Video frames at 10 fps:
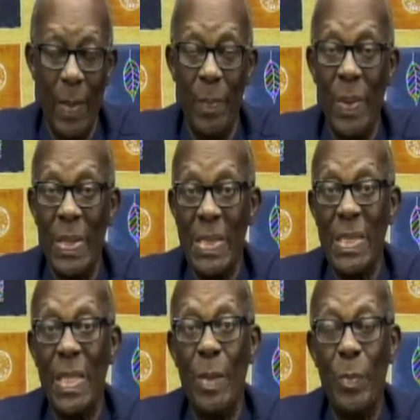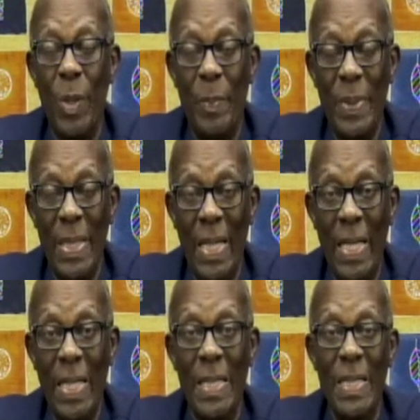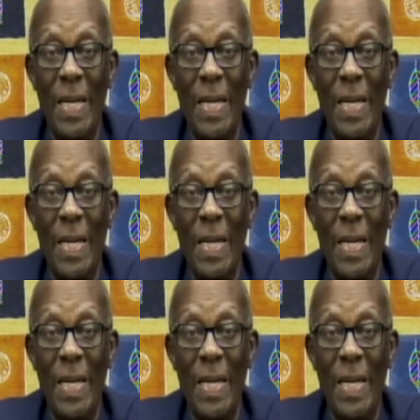Personal property like